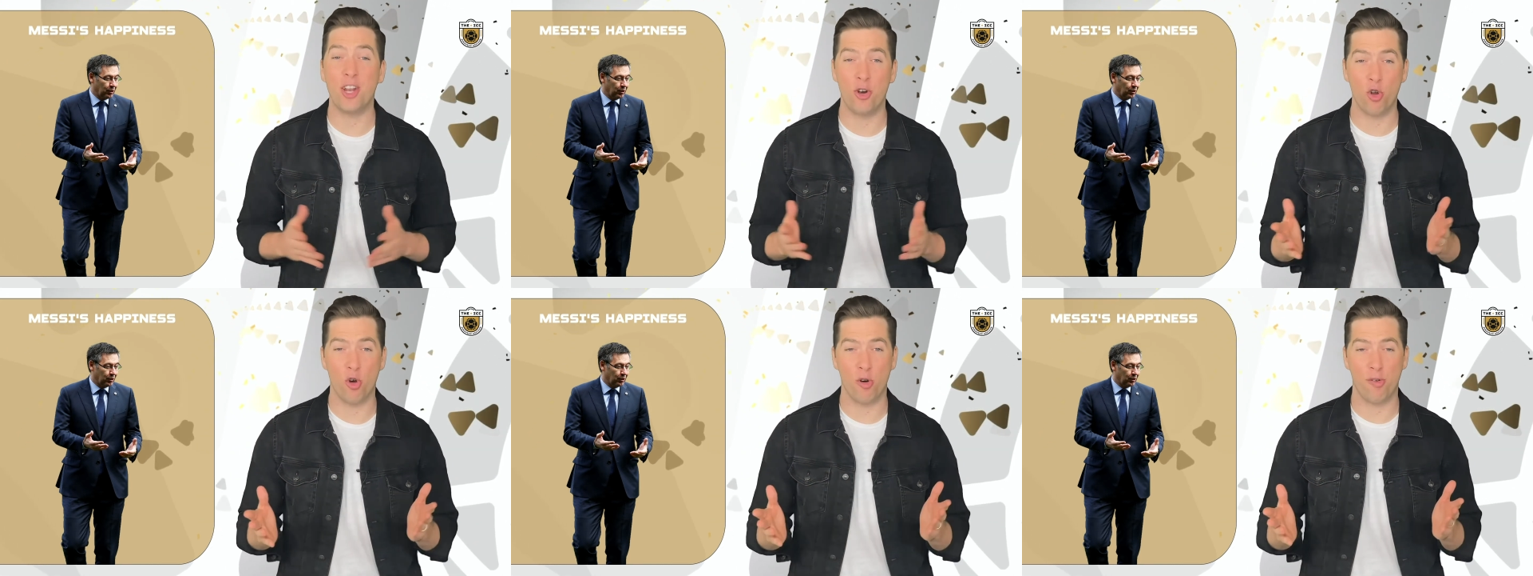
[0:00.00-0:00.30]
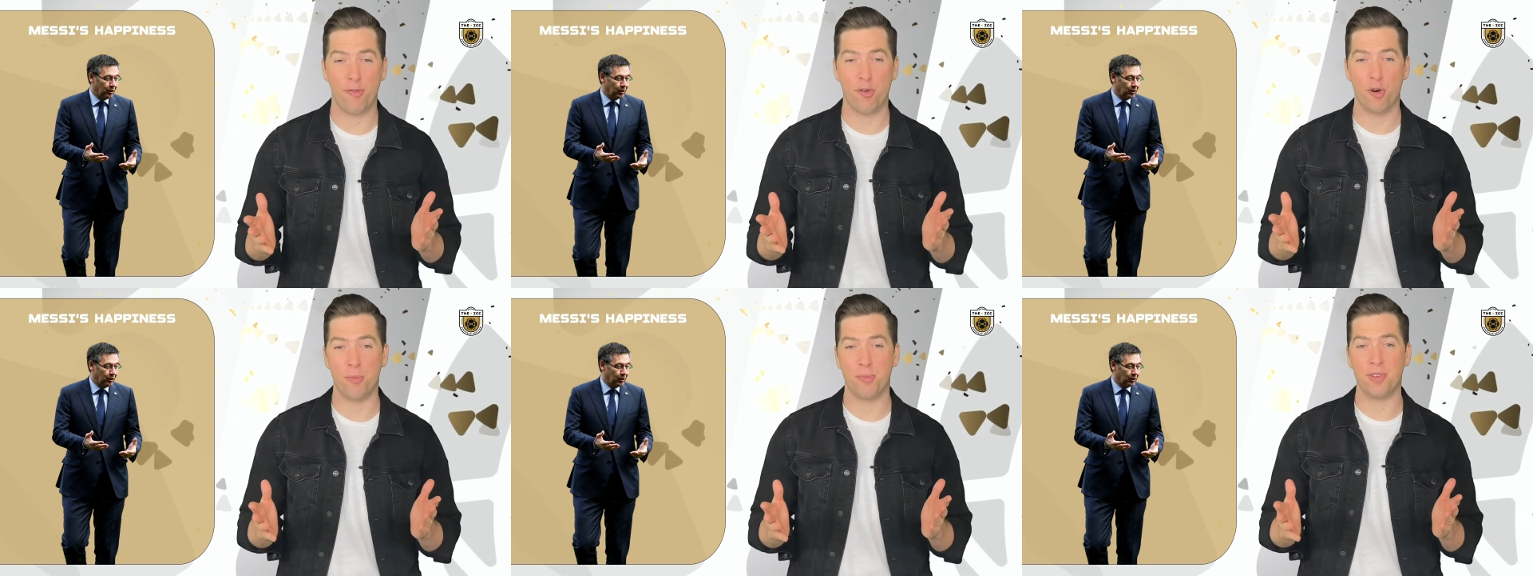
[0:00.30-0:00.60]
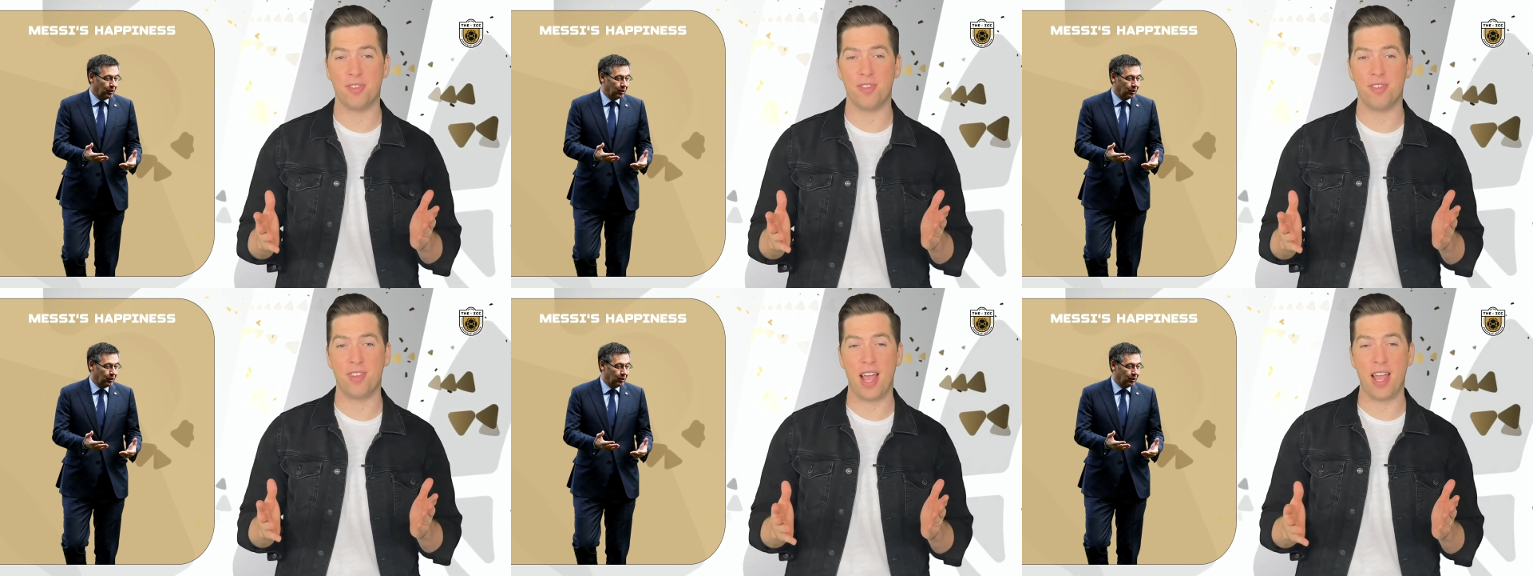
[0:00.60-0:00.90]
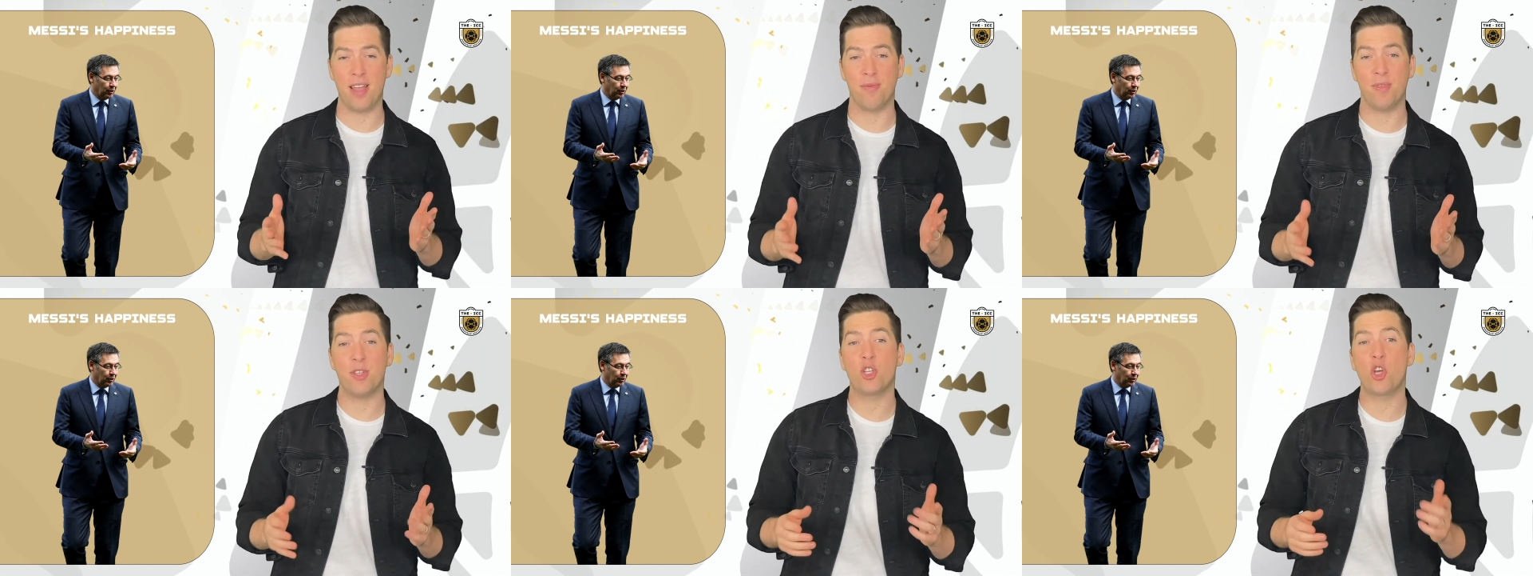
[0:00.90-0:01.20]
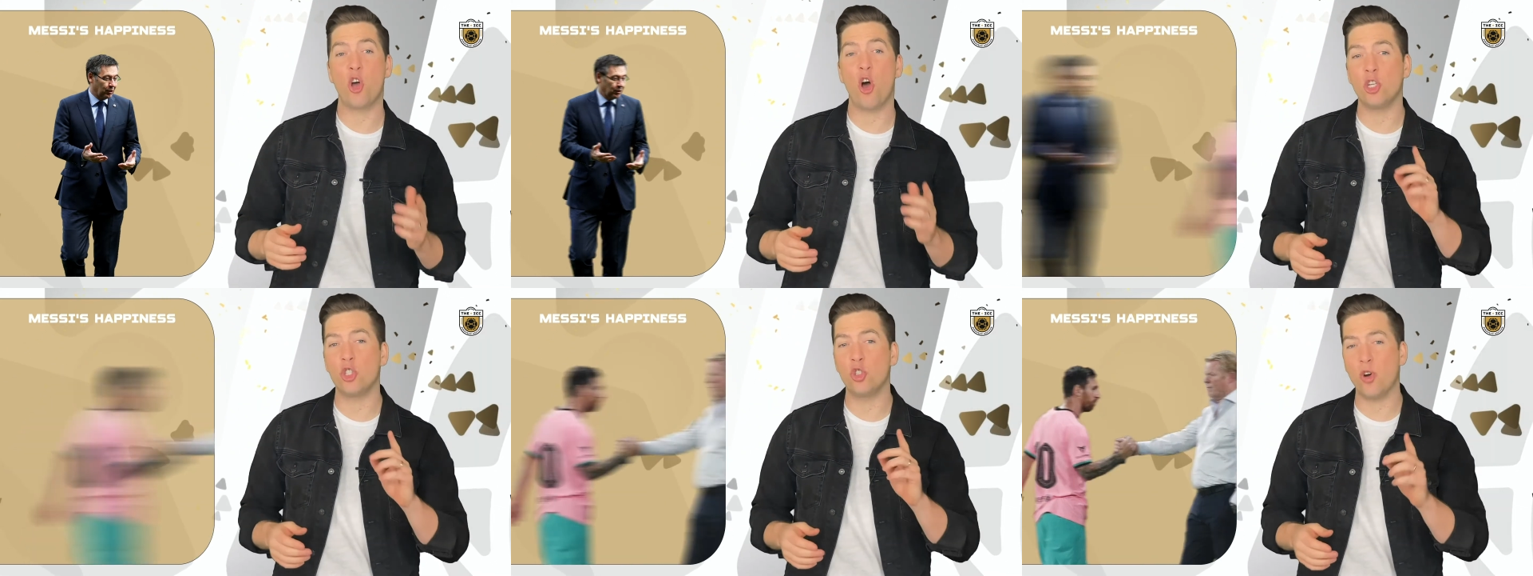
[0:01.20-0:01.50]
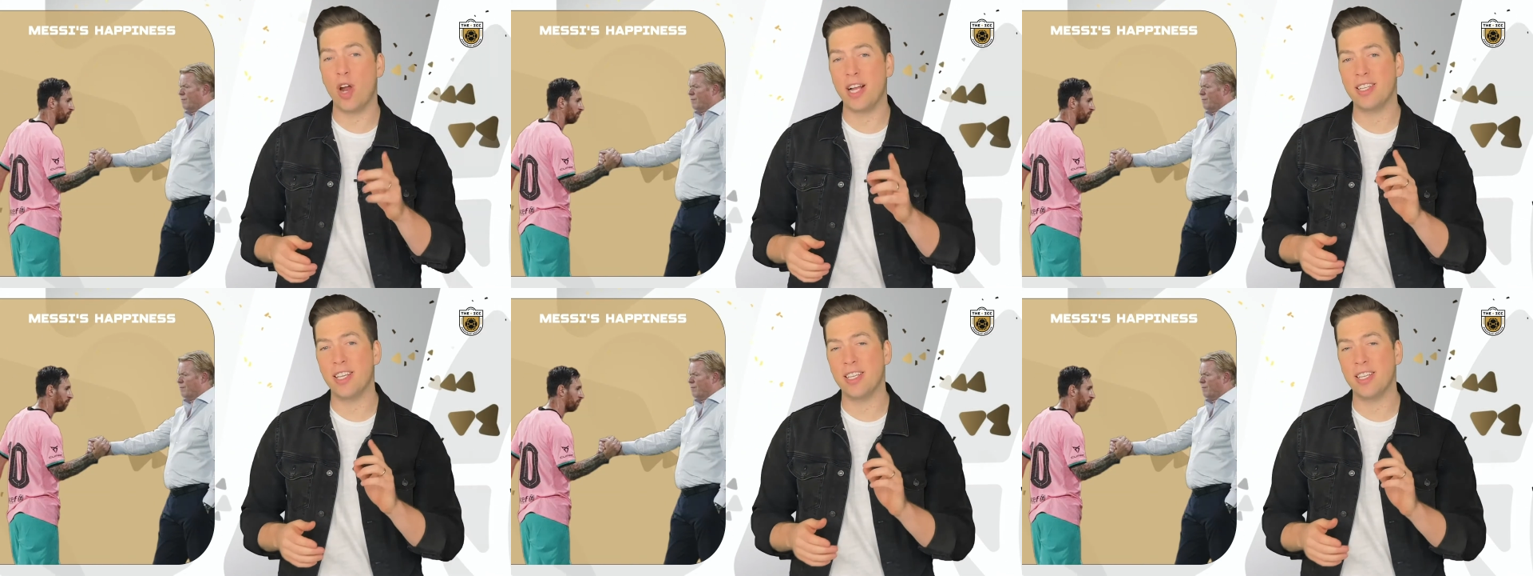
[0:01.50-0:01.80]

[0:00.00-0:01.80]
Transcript: enough for him to stay? His contract